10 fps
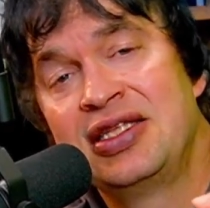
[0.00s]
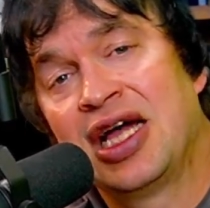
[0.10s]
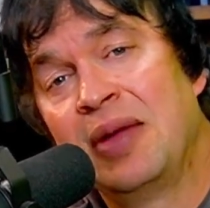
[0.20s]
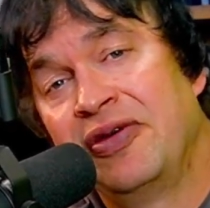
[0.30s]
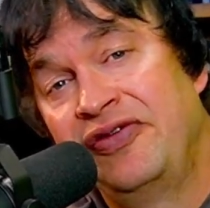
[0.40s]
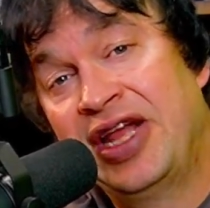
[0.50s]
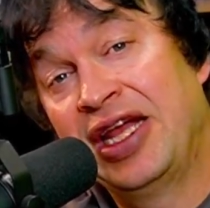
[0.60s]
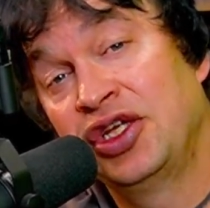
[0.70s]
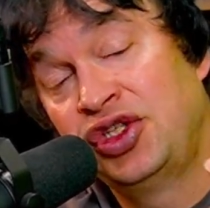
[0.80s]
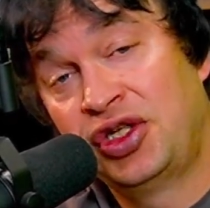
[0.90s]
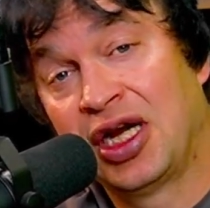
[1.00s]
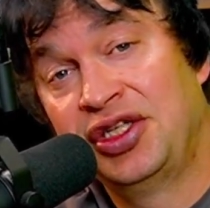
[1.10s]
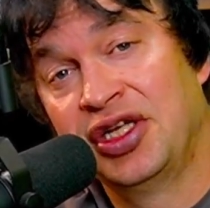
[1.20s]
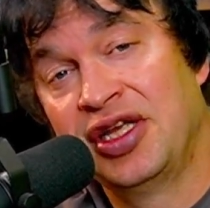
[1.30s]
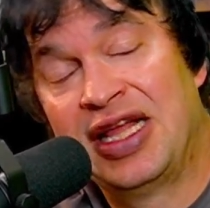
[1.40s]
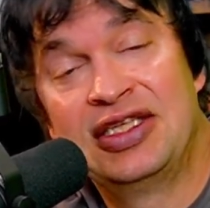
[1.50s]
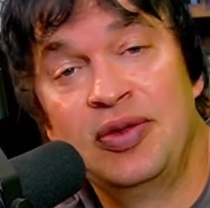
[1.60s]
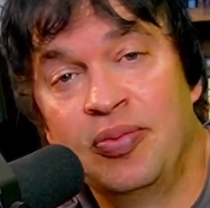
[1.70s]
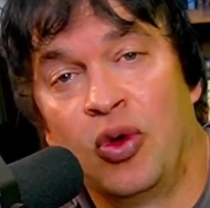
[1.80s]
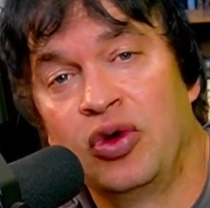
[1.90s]
type of data structure that that's
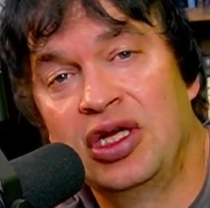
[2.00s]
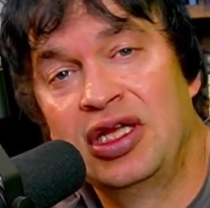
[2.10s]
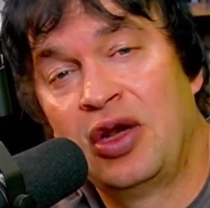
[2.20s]
important